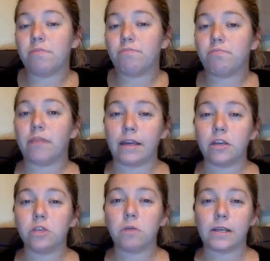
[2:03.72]
planned
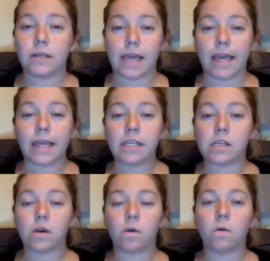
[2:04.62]
into our day,
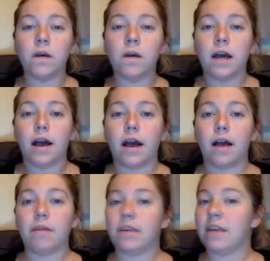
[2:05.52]
so
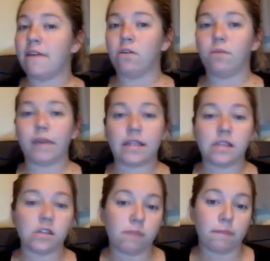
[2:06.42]
it never gets
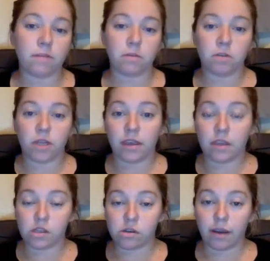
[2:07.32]
interrupted, which I think
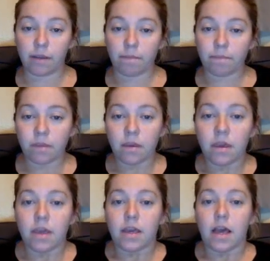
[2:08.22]
is great.
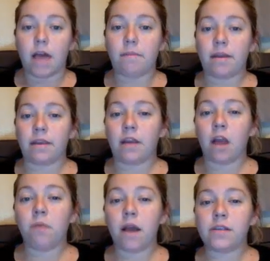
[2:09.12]
And our
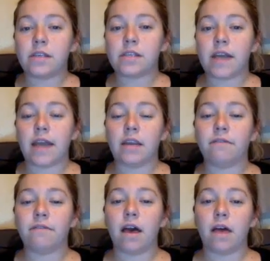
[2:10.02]
process is kind
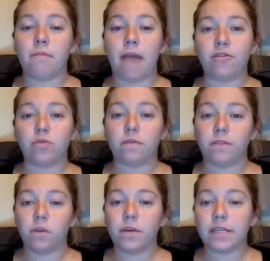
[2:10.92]
of after
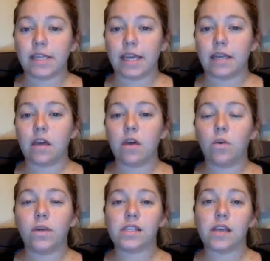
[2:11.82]
reviewing data,
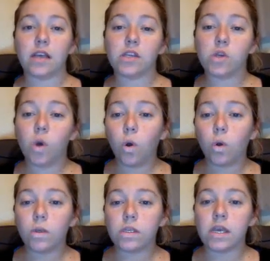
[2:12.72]
we discuss
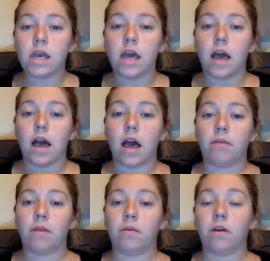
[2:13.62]
goals
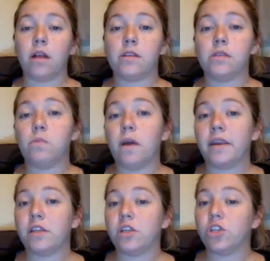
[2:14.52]
in regards to what
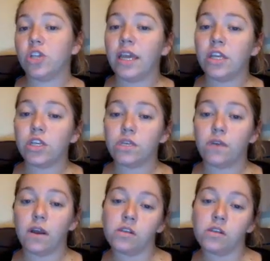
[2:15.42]
needs to change as
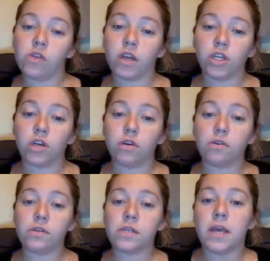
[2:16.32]
far as instruction
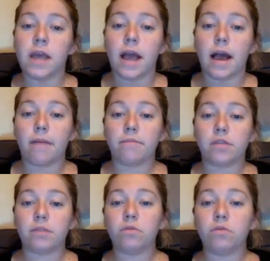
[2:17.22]
goes
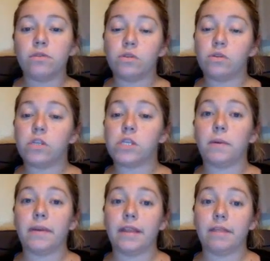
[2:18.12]
to move students to where
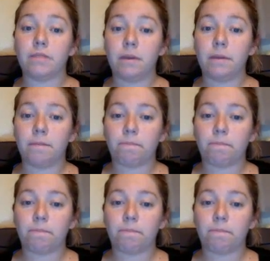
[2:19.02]
we need them to be.